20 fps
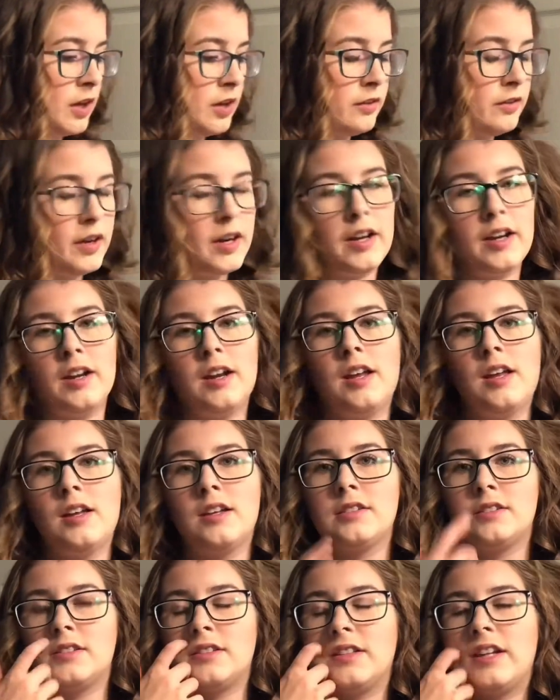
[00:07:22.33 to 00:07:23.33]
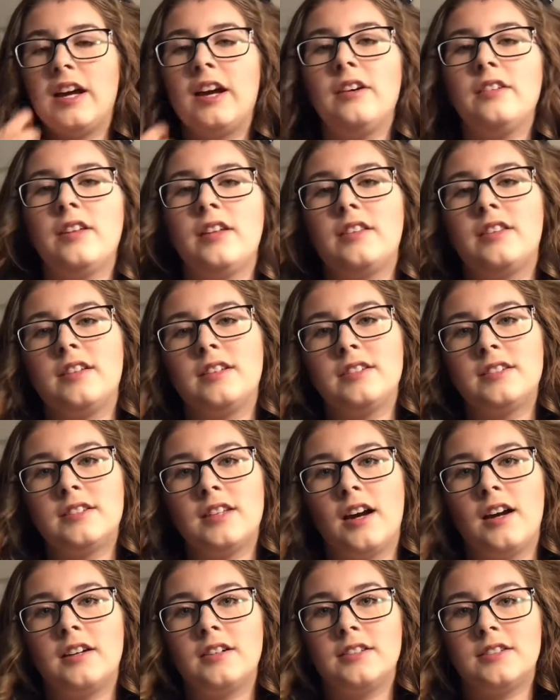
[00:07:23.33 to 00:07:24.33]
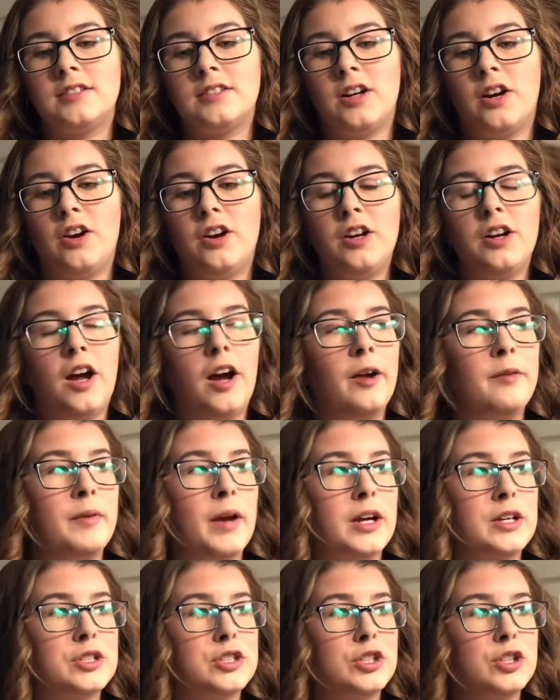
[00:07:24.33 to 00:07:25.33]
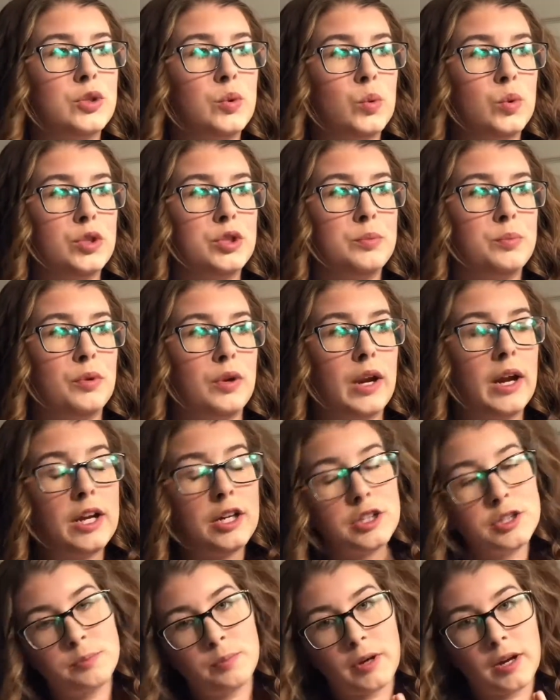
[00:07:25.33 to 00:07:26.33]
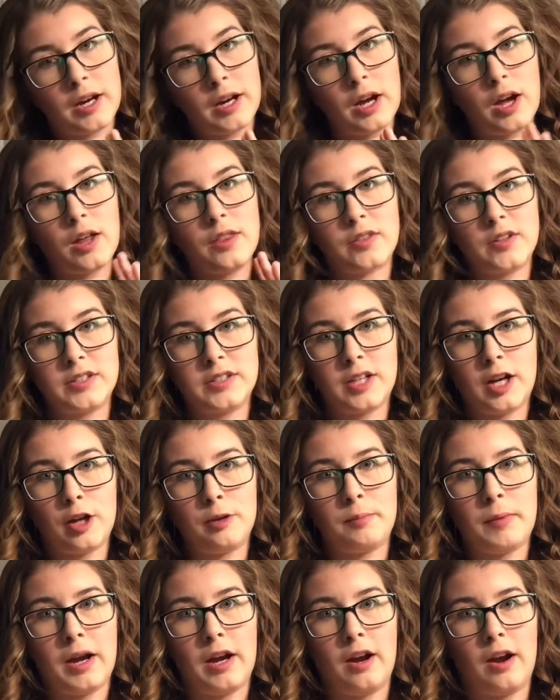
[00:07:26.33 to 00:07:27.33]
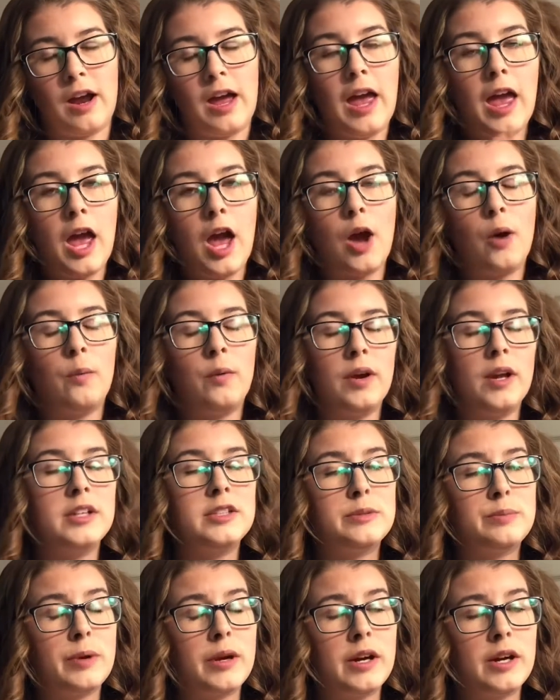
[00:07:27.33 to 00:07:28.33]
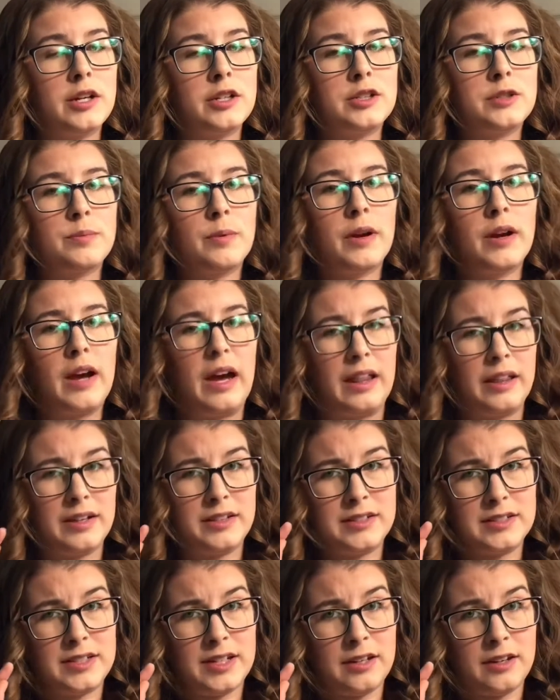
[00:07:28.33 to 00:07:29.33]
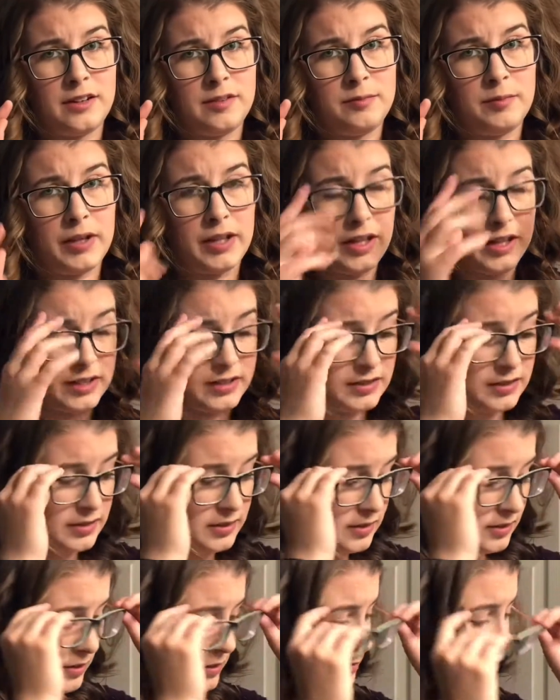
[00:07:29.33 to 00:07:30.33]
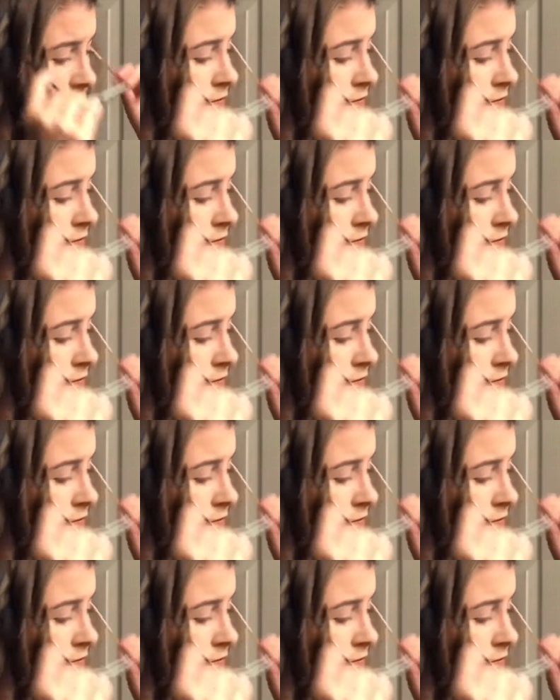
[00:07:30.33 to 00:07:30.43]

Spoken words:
Alright, so now that this side is done, I'm actually going to put hairspray on this side of my hair. And when I spray hairspray, I like to take off my glasses,